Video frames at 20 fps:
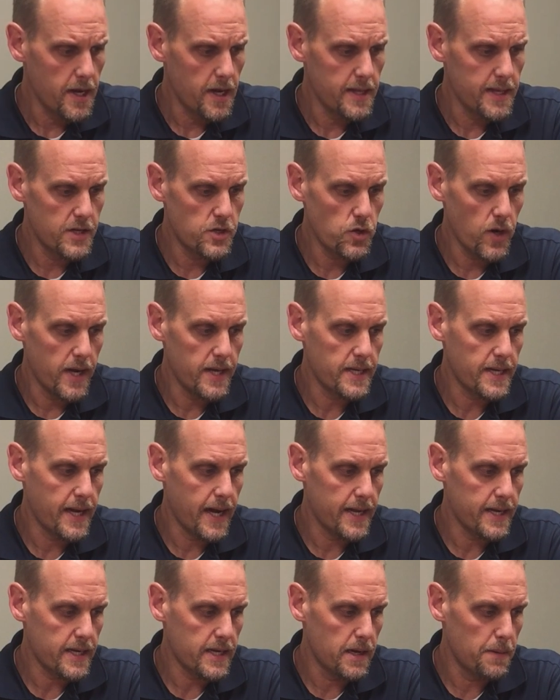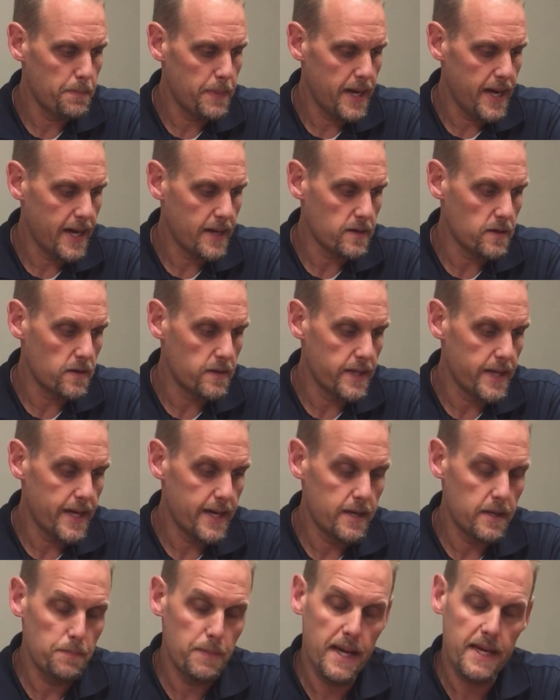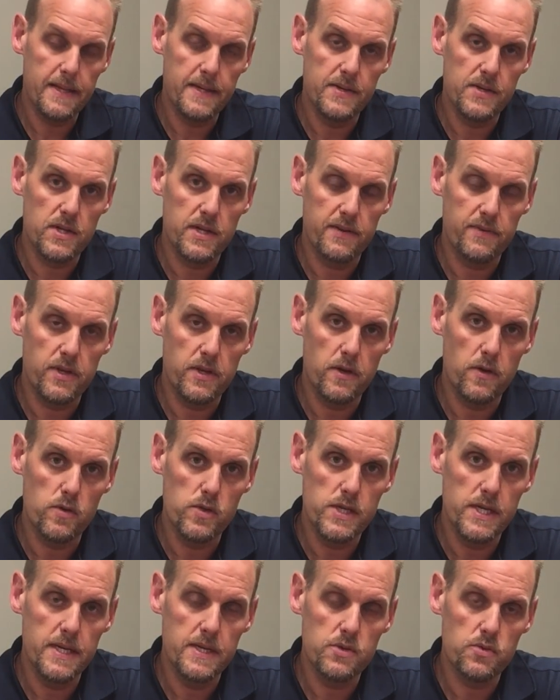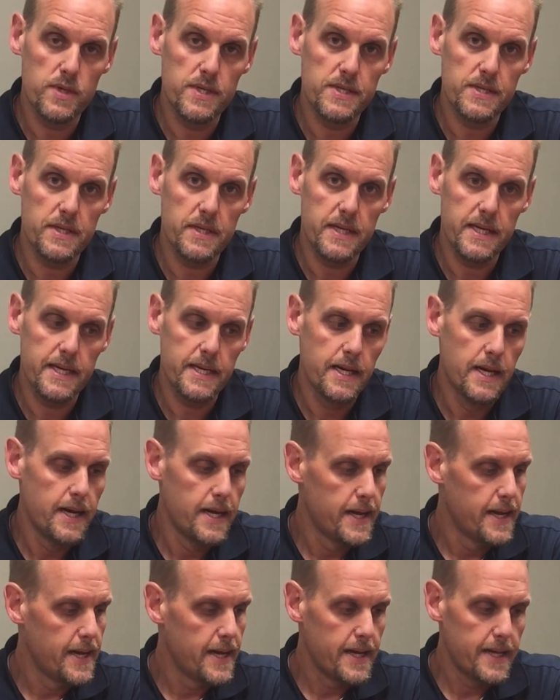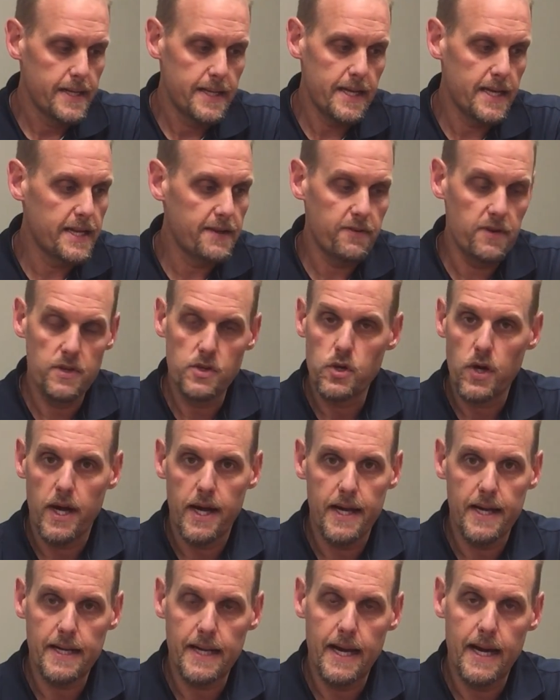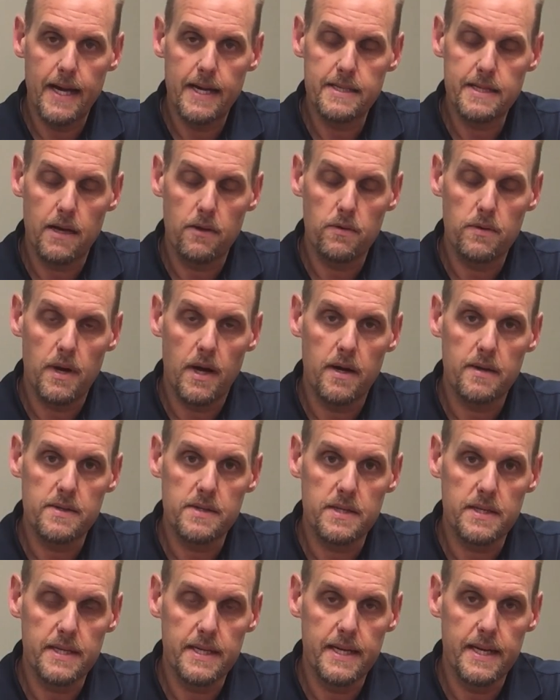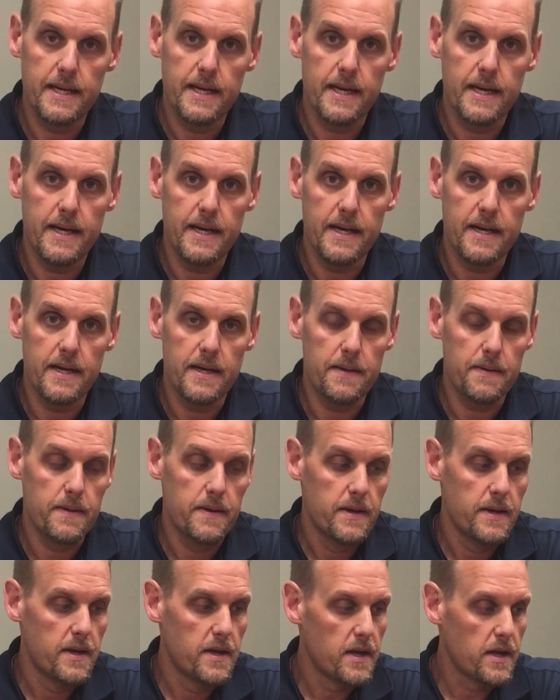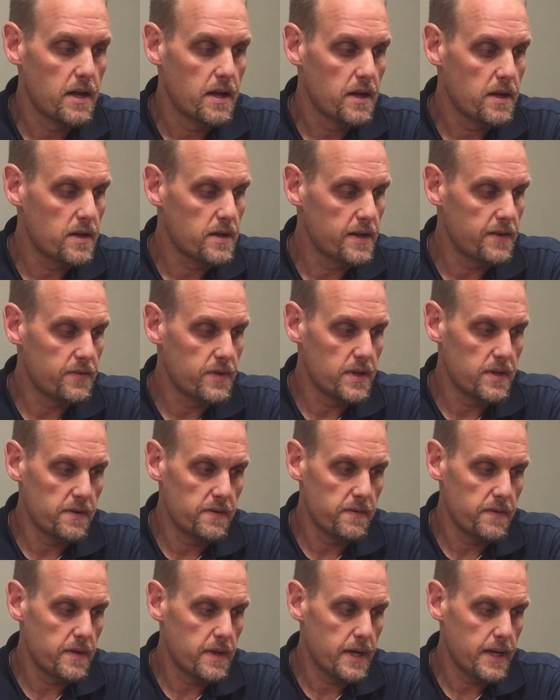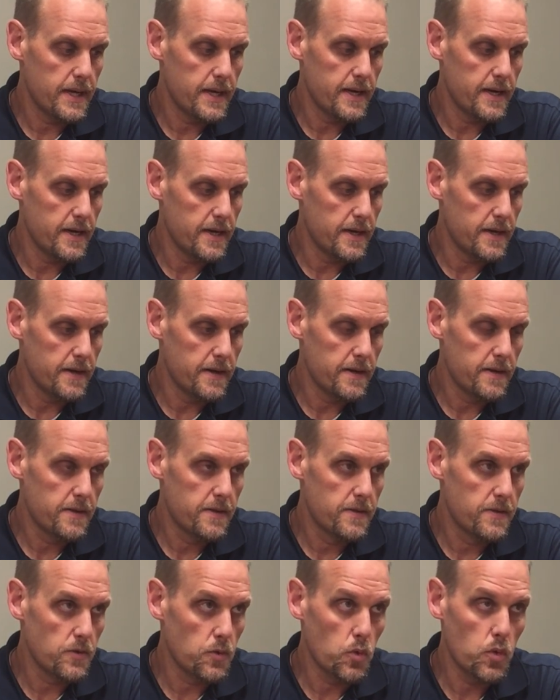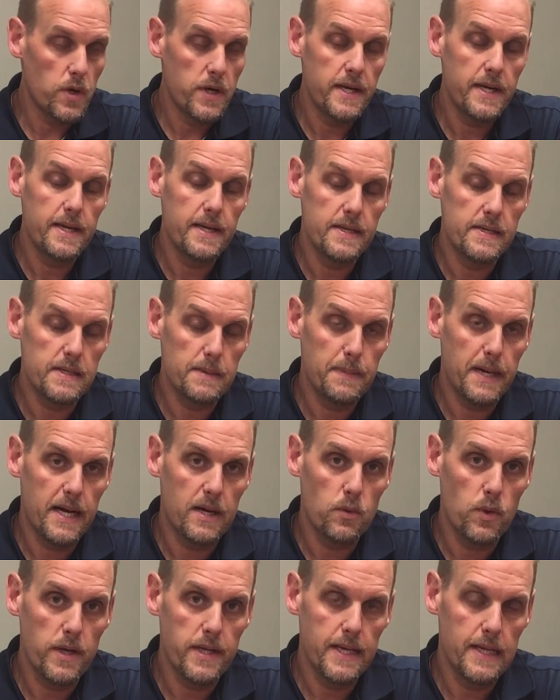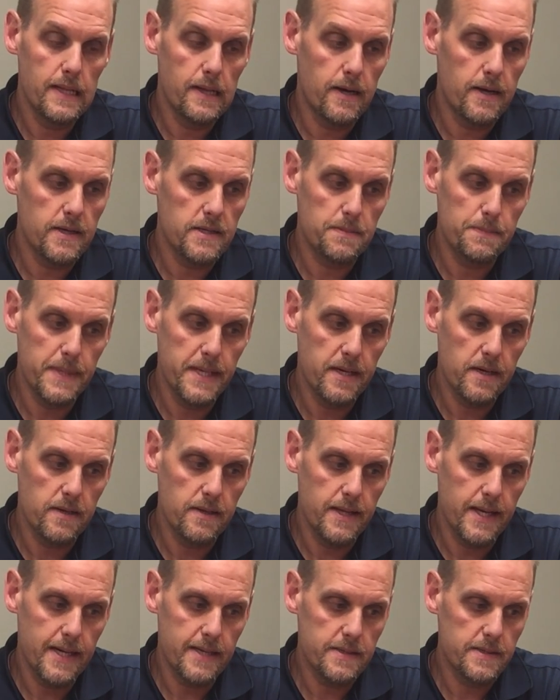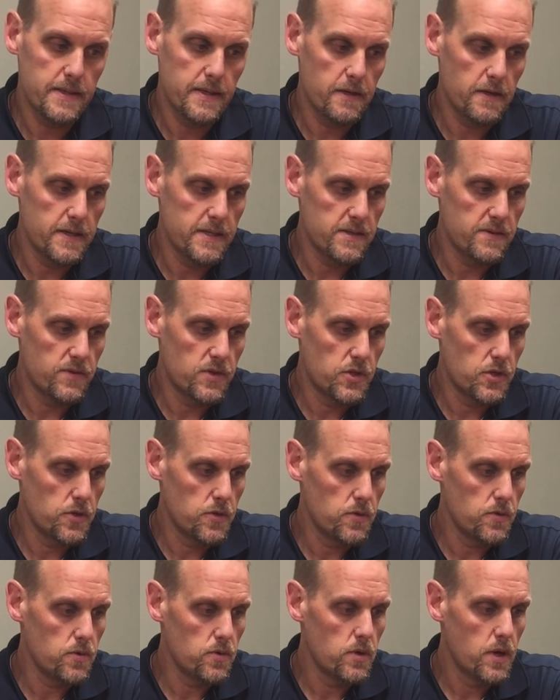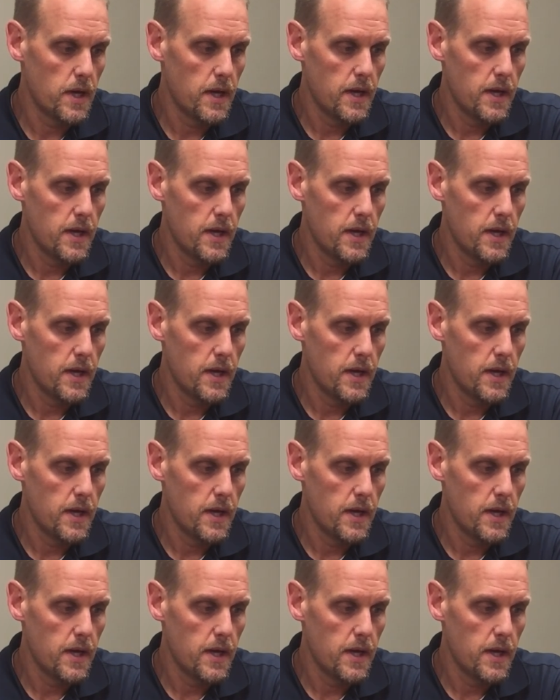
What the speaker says: They tried to kind of come back on that and make these Clifton OGs recently. Didn't even try it, guys. I honestly, Clifton 3 is about where they lost me on that series of shoe.